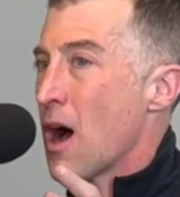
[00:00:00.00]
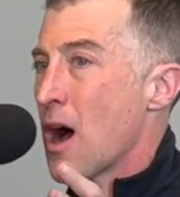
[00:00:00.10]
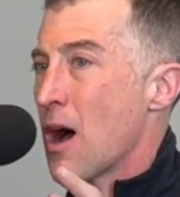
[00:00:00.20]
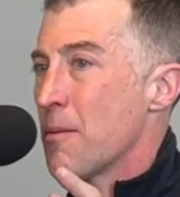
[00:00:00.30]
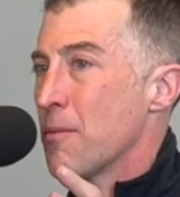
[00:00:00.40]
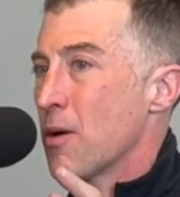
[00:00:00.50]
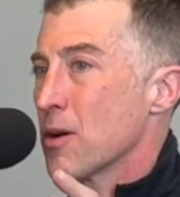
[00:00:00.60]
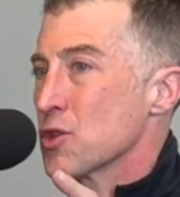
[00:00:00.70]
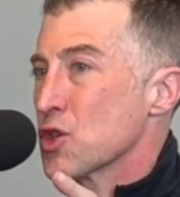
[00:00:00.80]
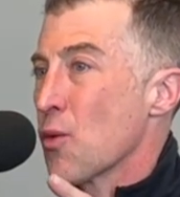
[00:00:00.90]

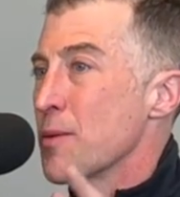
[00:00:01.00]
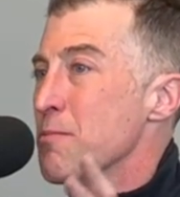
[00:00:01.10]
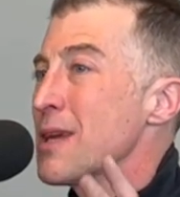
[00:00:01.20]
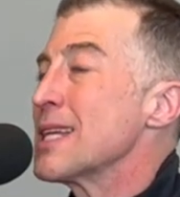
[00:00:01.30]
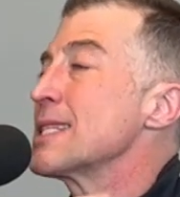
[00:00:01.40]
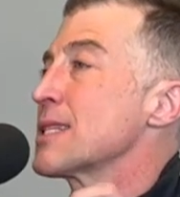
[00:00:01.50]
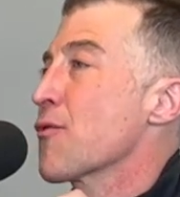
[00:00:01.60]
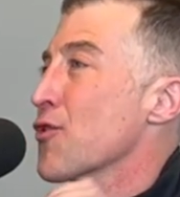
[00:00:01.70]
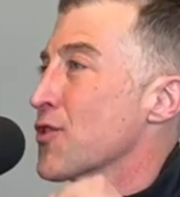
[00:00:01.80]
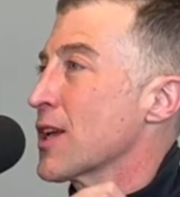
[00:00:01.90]
So it means
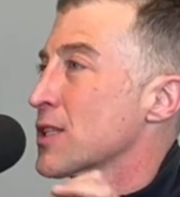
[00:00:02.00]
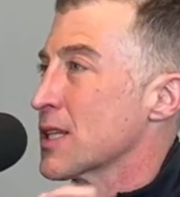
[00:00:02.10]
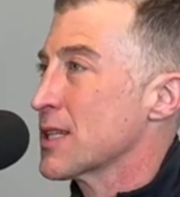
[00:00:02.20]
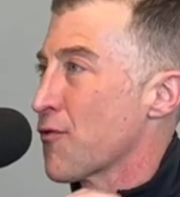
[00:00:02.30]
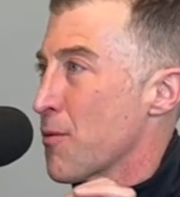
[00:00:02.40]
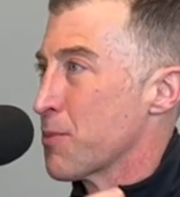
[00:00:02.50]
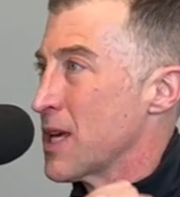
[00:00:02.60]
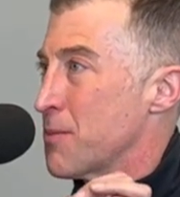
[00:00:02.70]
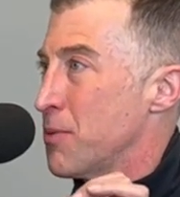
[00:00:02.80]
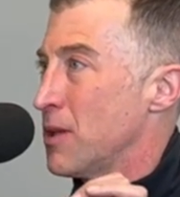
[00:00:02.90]
different things to different
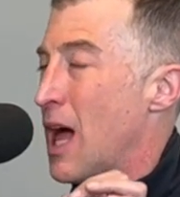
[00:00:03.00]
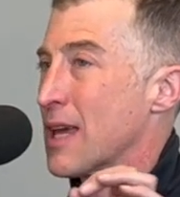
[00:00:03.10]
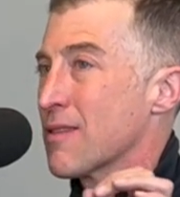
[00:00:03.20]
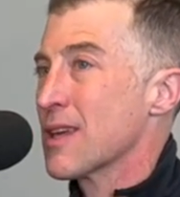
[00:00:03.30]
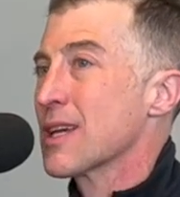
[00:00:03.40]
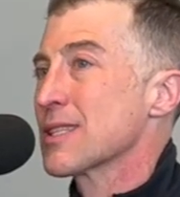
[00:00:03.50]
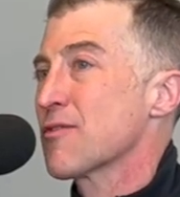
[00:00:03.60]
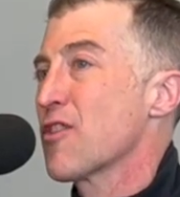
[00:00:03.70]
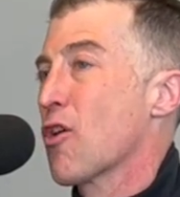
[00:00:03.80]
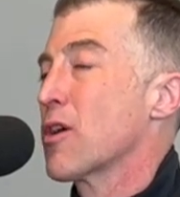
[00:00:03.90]
people. I think
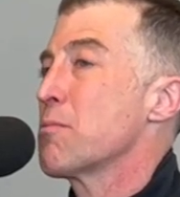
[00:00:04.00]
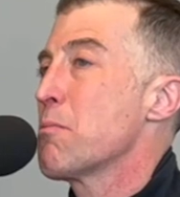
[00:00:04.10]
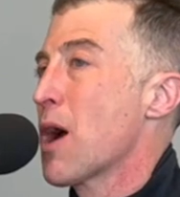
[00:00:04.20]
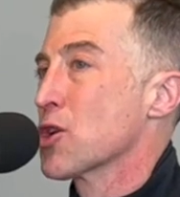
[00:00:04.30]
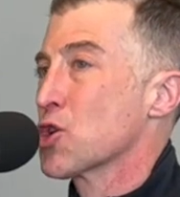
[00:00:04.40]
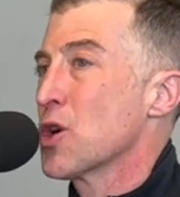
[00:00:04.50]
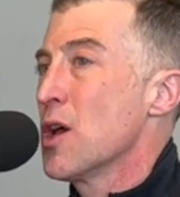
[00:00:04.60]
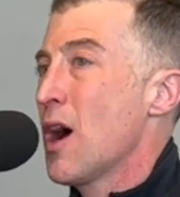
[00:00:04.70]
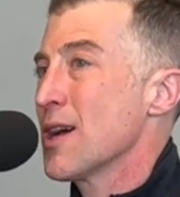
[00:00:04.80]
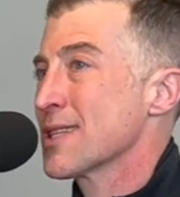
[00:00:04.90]
it's very much
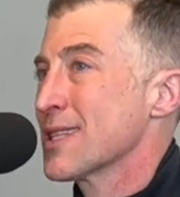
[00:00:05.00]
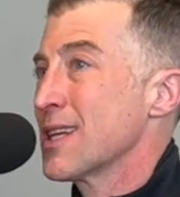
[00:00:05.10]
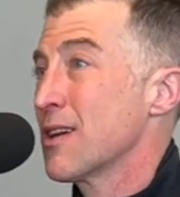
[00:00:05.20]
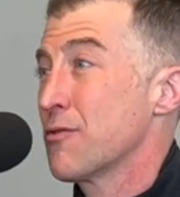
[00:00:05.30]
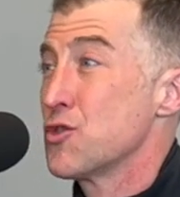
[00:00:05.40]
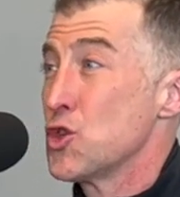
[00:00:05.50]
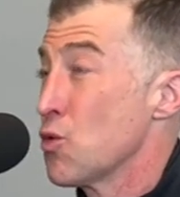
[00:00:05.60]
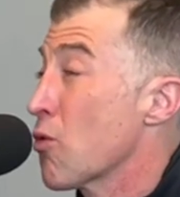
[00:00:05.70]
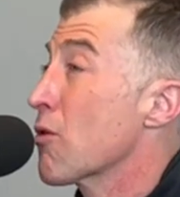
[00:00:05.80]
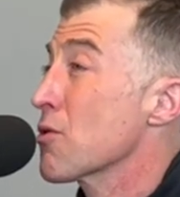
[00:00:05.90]
a city of
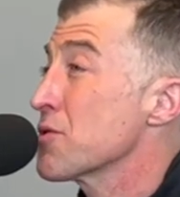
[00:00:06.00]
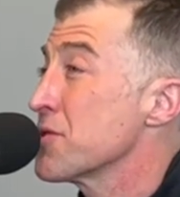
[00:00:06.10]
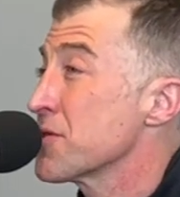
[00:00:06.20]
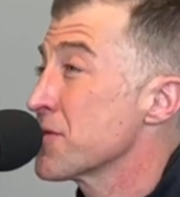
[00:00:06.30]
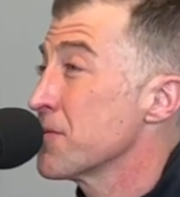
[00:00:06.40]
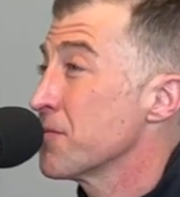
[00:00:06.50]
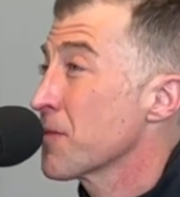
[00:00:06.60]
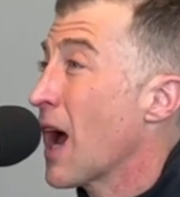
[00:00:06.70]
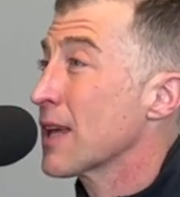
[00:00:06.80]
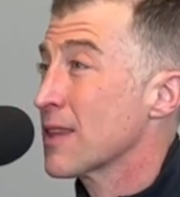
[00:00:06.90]
doers.
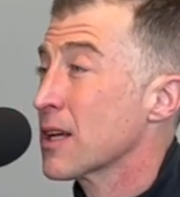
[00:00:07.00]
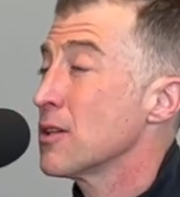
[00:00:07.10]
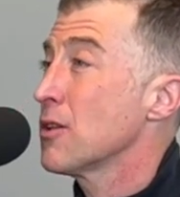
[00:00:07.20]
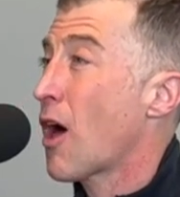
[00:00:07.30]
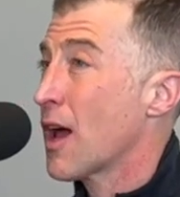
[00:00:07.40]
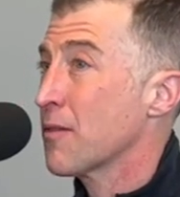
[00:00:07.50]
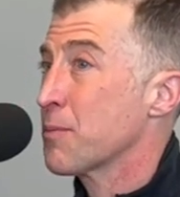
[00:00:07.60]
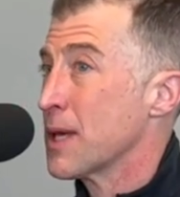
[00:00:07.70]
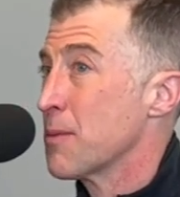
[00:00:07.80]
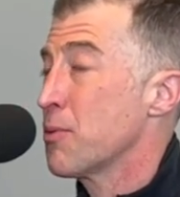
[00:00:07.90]
I think a lot of
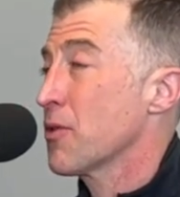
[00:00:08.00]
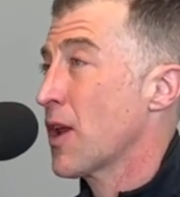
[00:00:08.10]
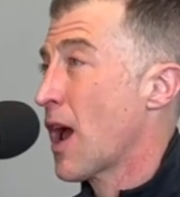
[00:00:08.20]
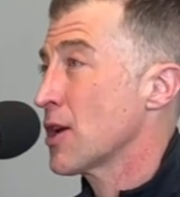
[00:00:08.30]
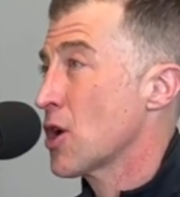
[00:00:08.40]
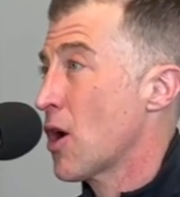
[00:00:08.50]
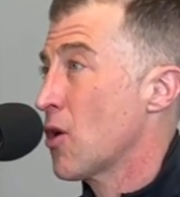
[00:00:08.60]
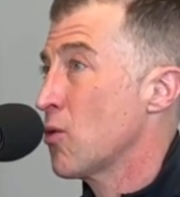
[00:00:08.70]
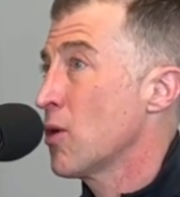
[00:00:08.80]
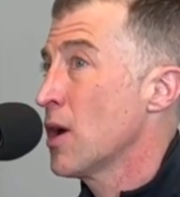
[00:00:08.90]
people that I
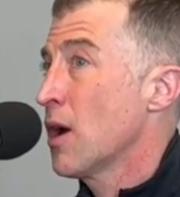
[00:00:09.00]
know